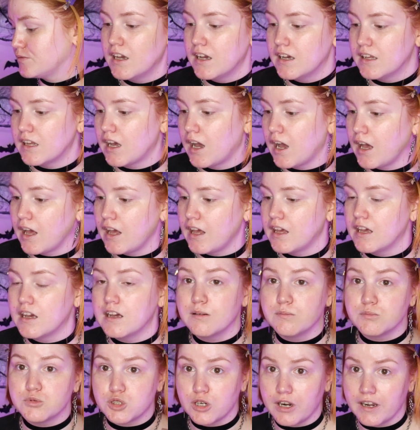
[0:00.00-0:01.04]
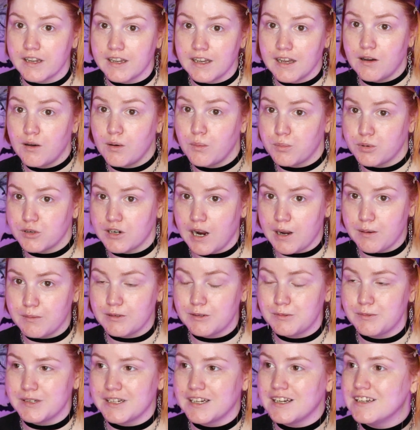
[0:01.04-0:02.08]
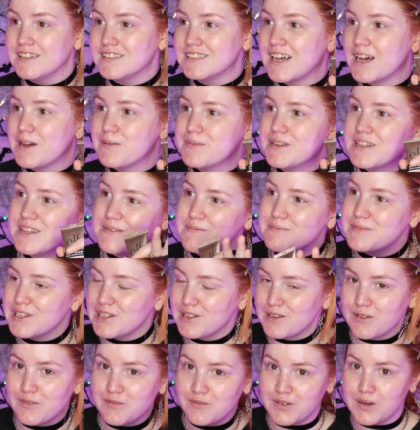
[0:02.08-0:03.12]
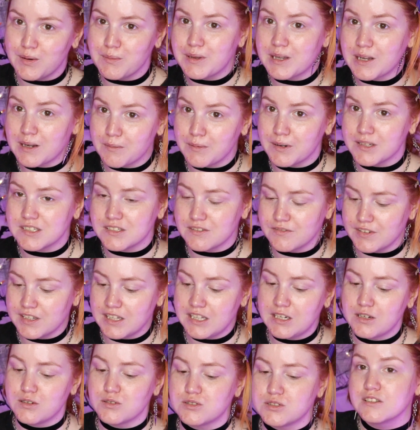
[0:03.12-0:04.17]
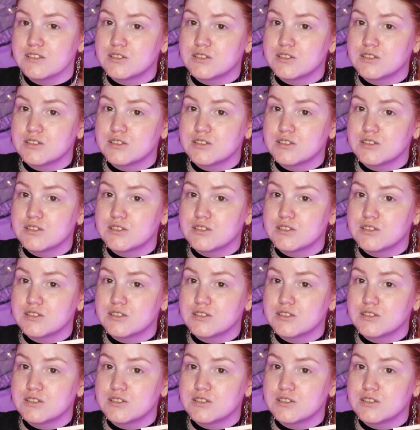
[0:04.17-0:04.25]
And I am trying out a primer because I'm in the middle of filming a bunch of videos.